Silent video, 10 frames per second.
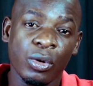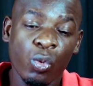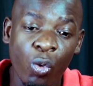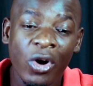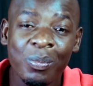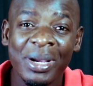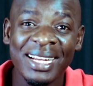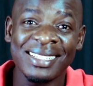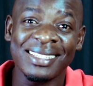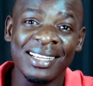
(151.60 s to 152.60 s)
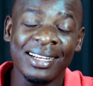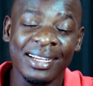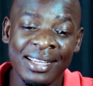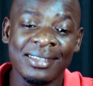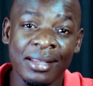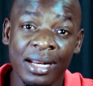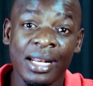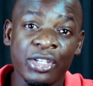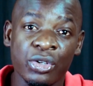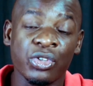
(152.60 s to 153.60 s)
What matters here is the
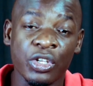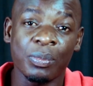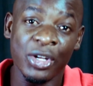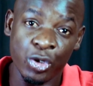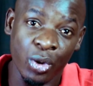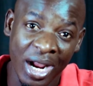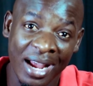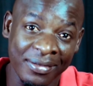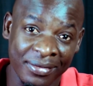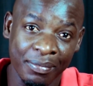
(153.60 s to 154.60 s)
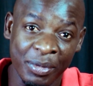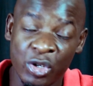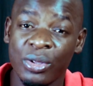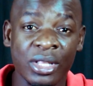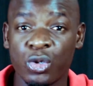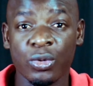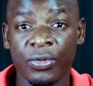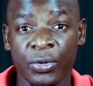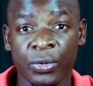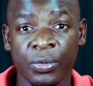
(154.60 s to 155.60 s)
relationship that you have between the two
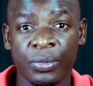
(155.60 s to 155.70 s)
of you.